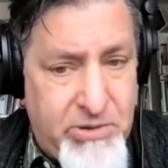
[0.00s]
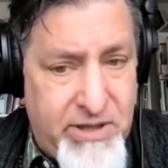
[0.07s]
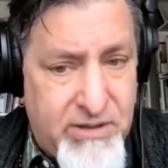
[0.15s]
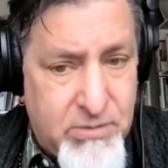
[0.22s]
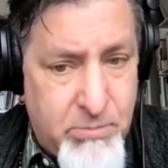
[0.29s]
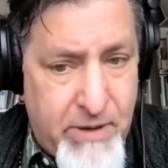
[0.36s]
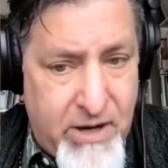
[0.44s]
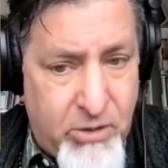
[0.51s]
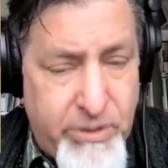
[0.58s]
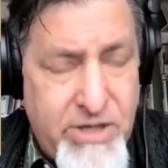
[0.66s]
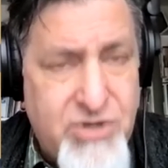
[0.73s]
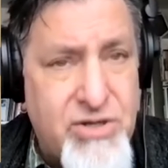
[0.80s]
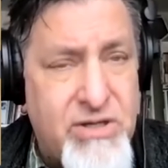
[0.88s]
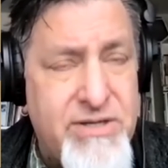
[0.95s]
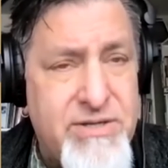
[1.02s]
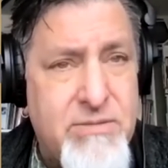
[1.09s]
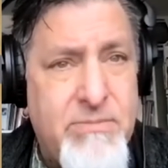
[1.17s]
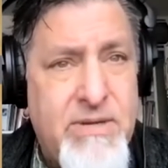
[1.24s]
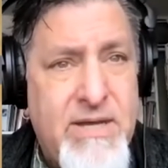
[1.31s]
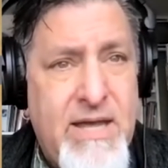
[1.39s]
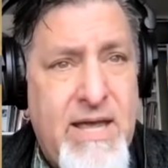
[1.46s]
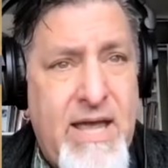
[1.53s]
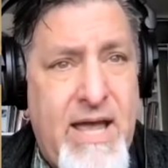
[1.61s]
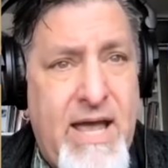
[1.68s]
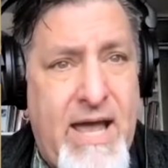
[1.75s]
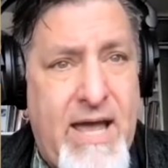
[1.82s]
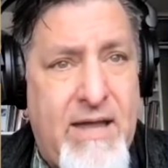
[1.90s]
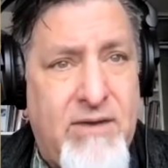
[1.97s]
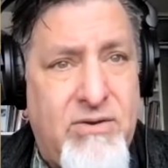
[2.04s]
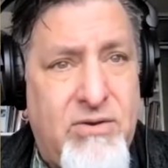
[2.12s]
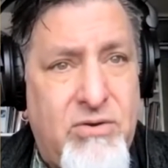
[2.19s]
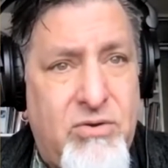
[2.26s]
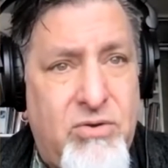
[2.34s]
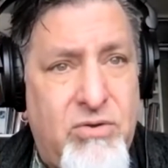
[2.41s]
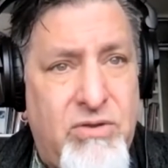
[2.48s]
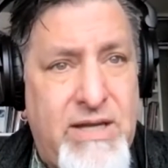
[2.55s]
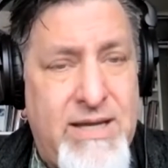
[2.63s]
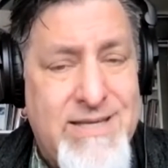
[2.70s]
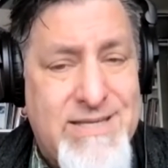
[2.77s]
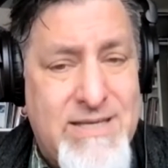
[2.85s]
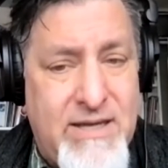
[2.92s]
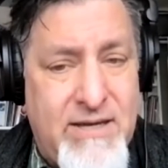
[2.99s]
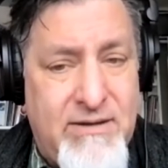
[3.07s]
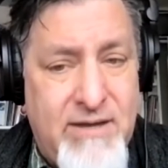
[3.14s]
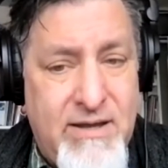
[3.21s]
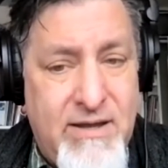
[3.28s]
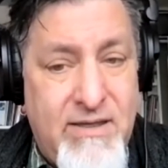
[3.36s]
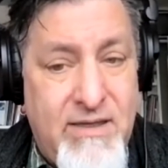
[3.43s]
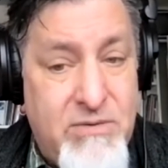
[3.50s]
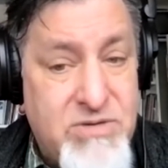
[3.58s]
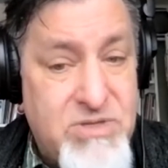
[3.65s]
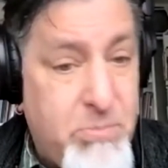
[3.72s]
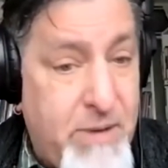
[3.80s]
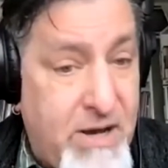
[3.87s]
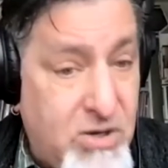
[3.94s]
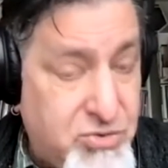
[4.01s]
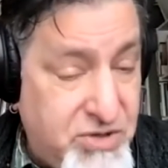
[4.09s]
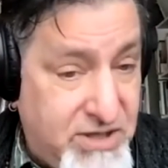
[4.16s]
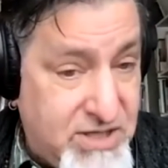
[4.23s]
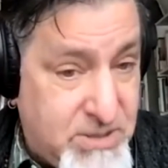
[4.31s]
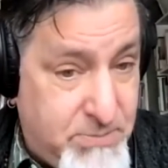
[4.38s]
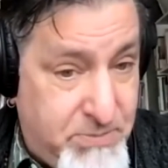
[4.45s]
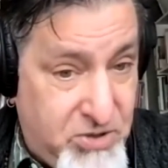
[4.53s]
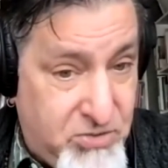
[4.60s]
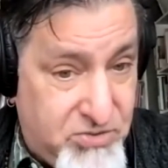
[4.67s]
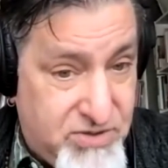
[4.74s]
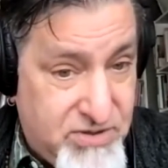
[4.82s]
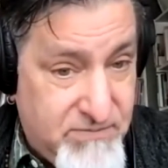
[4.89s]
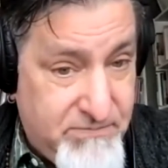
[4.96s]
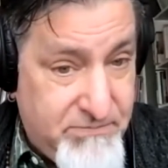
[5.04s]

into bioregionalism and to the incident that was a boundary dispute